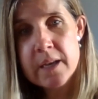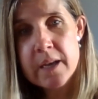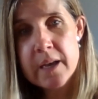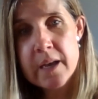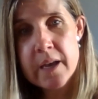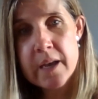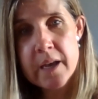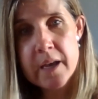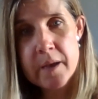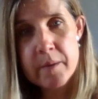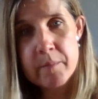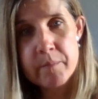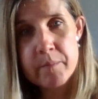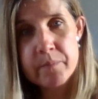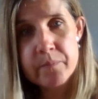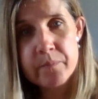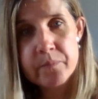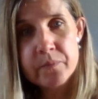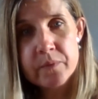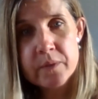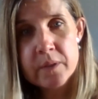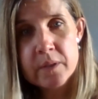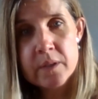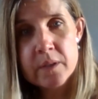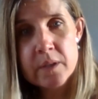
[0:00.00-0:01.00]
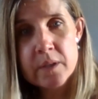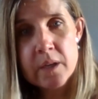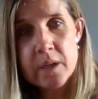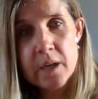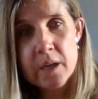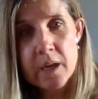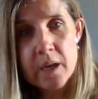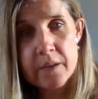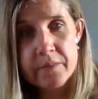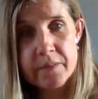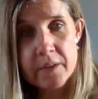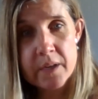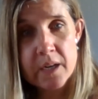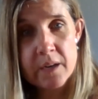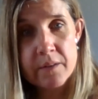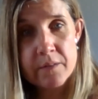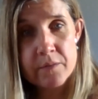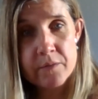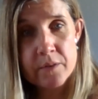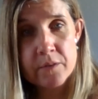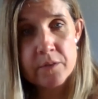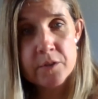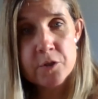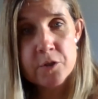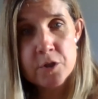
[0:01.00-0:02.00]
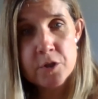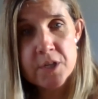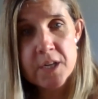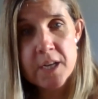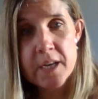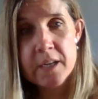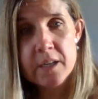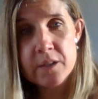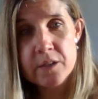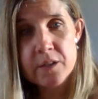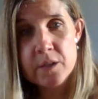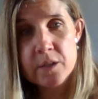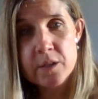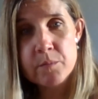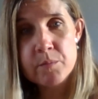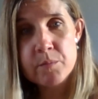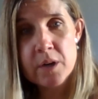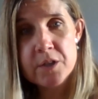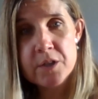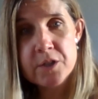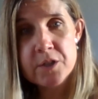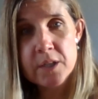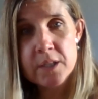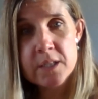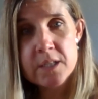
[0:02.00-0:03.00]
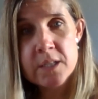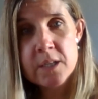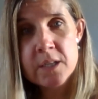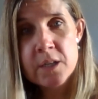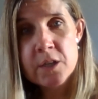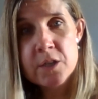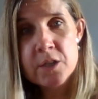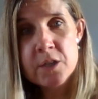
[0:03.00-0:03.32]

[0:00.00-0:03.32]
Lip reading: that have undertaken the project.